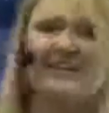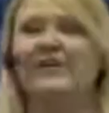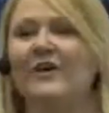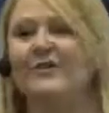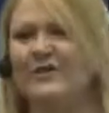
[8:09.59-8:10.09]

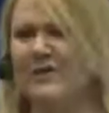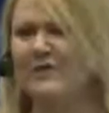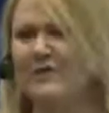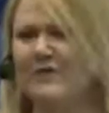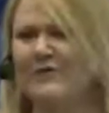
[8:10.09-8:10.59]
You know,
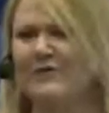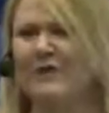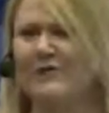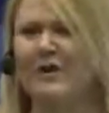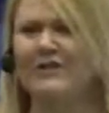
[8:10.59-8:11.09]
save your money
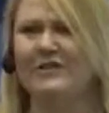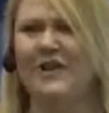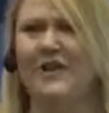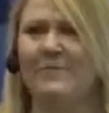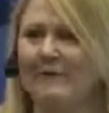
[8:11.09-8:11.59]
for a rainy
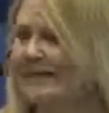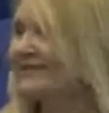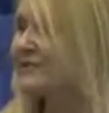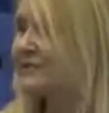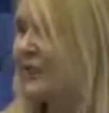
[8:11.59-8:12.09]
day, money
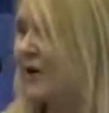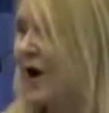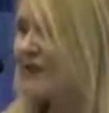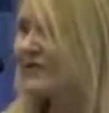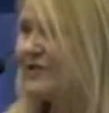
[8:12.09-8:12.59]
doesn't grow
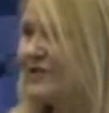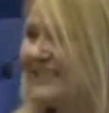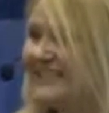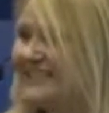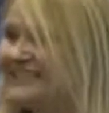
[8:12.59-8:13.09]
on
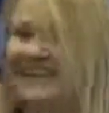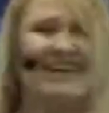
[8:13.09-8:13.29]
trees.